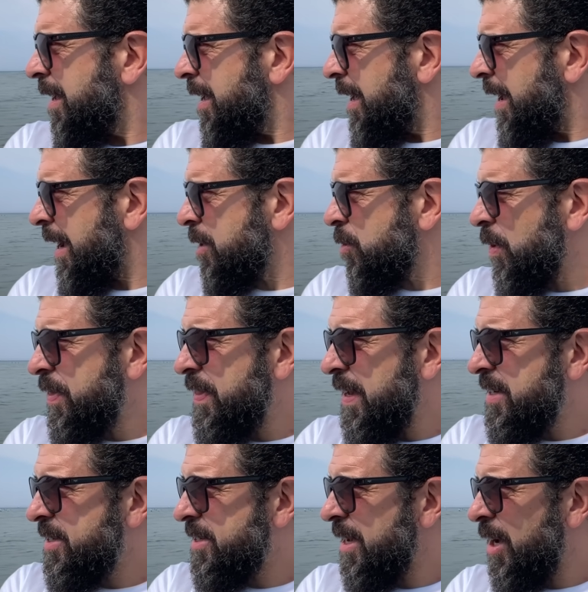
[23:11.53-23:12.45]
and what
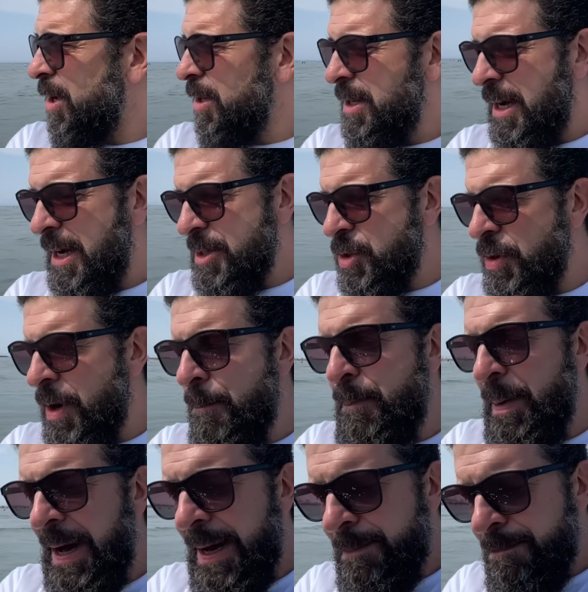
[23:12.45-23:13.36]
they sell
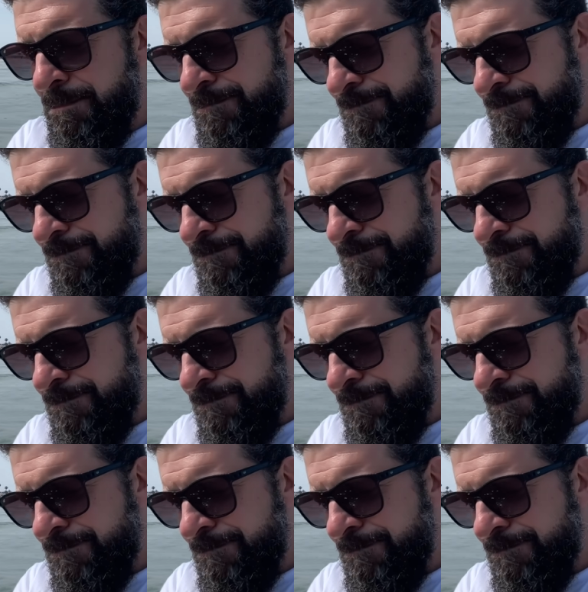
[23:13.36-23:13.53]
Trump on,